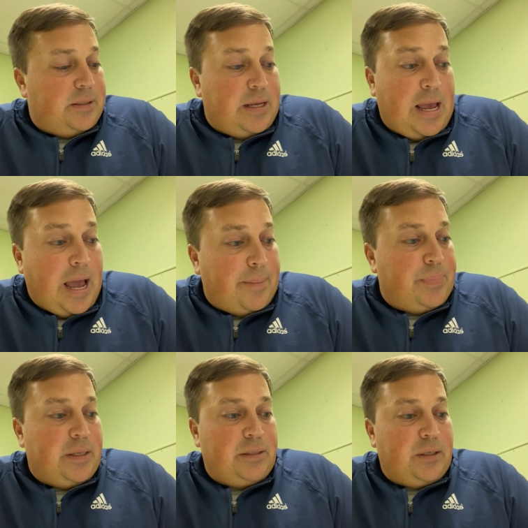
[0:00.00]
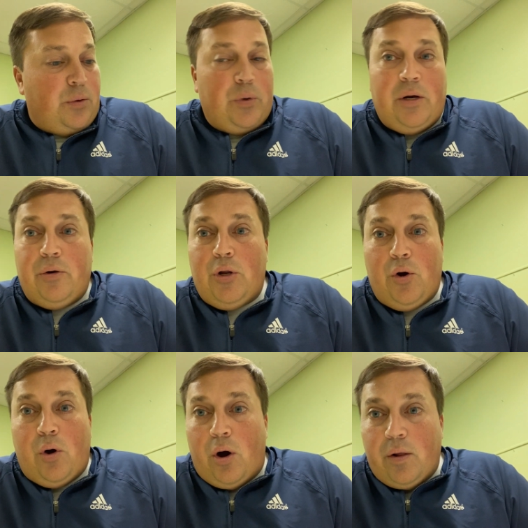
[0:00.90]
happened. We don't know
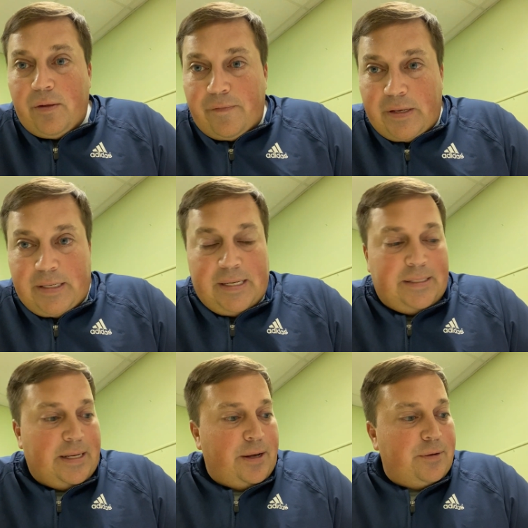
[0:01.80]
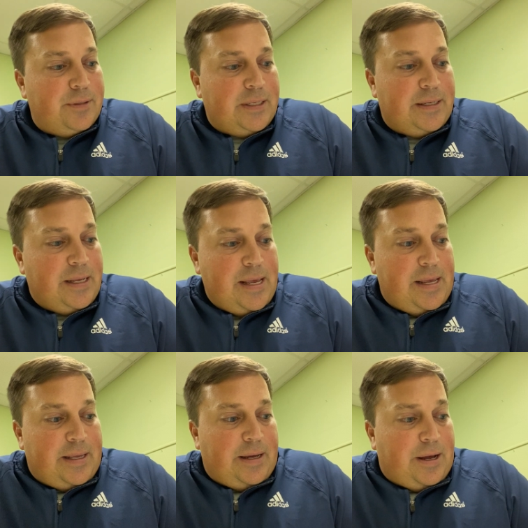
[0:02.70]
all of the details, and
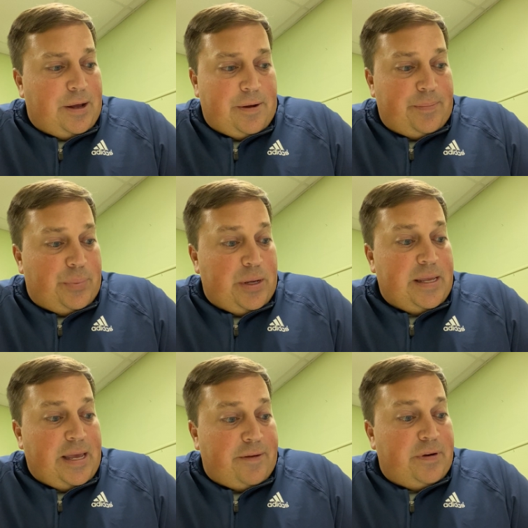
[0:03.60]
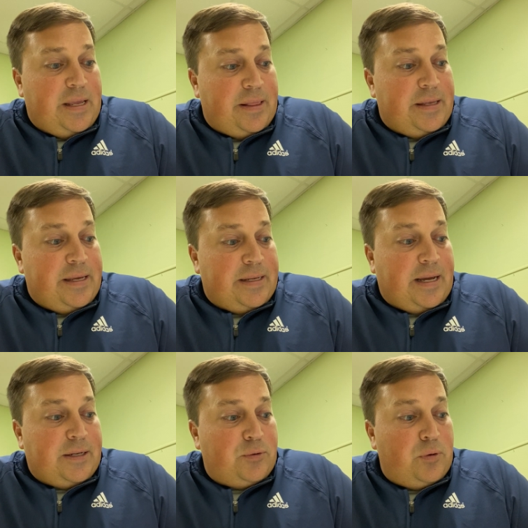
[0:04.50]
uh, but evidently it
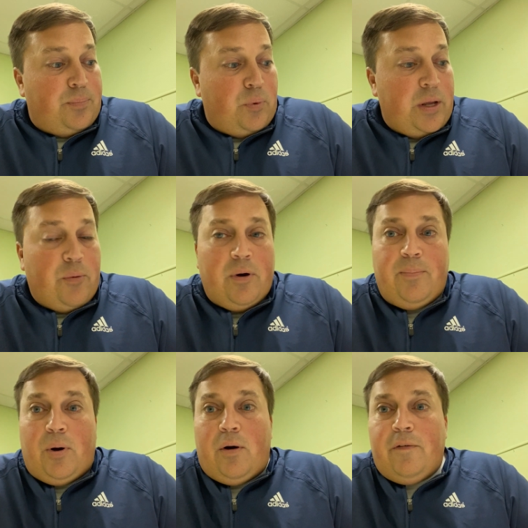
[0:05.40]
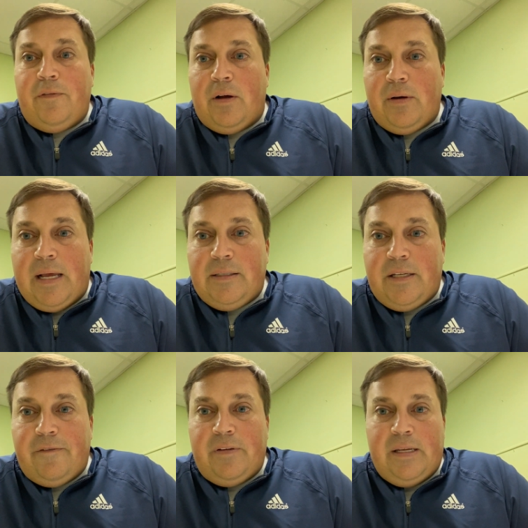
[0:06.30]
got to a point where Paul felt as
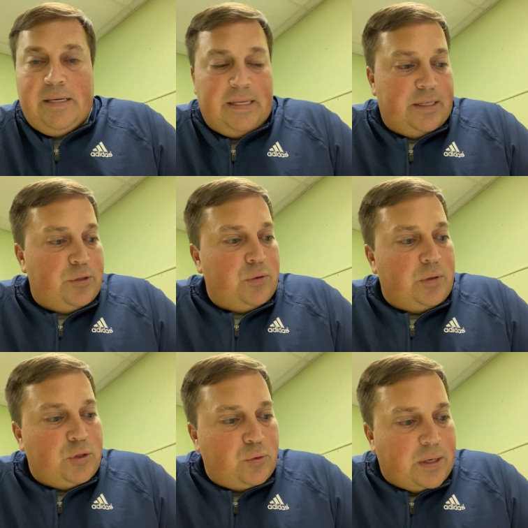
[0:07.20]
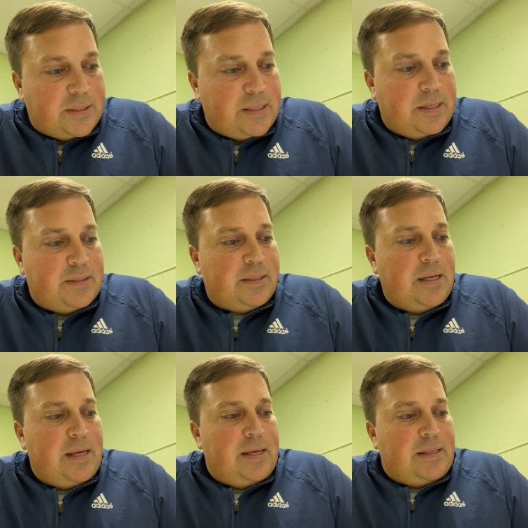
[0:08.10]
if he needed to address this
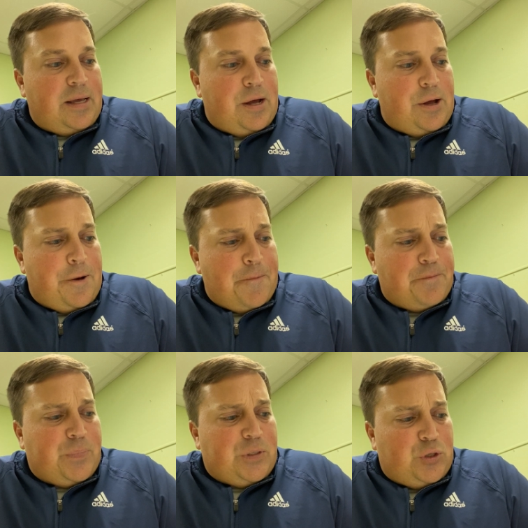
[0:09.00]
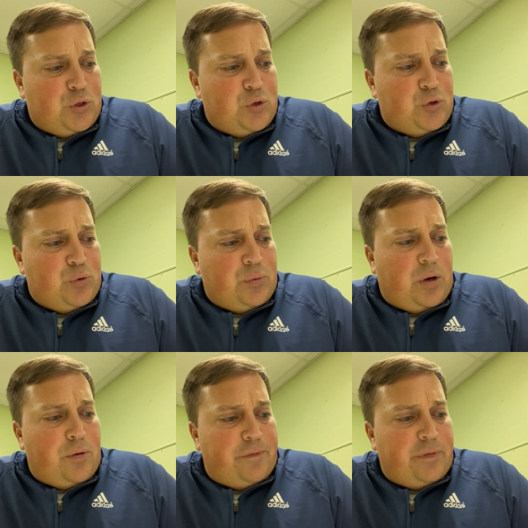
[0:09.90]
um, to
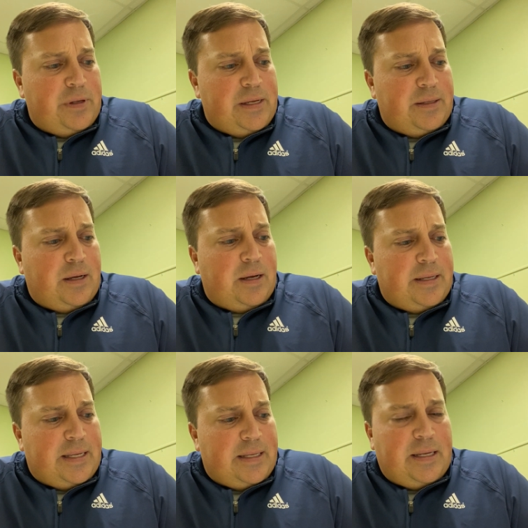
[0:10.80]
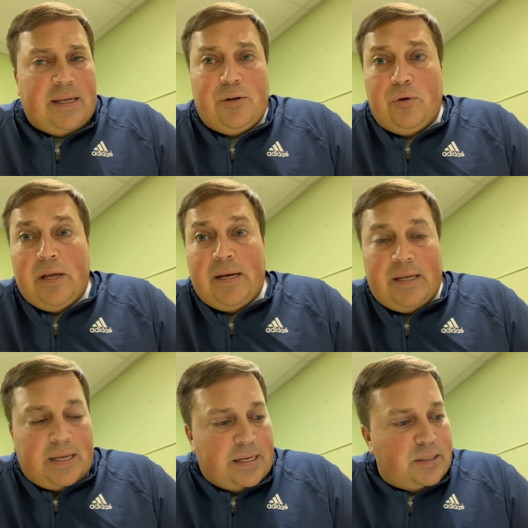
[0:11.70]
hopefully uh, create
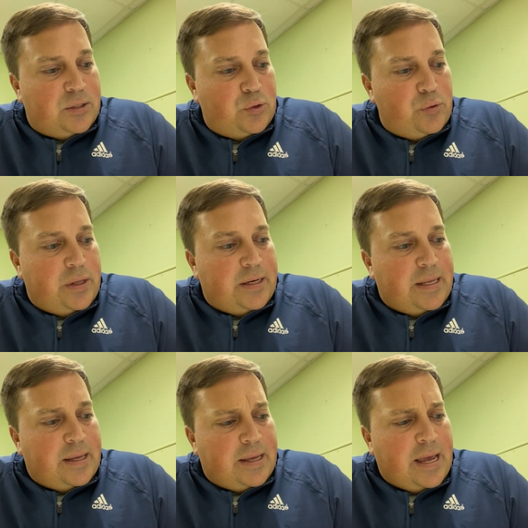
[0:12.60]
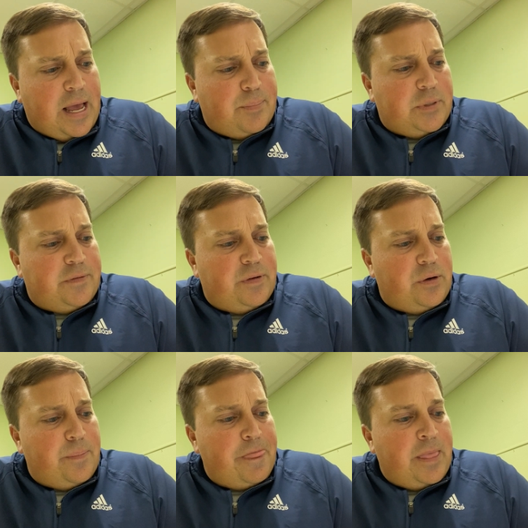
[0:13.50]
a, a, soothing atmosphere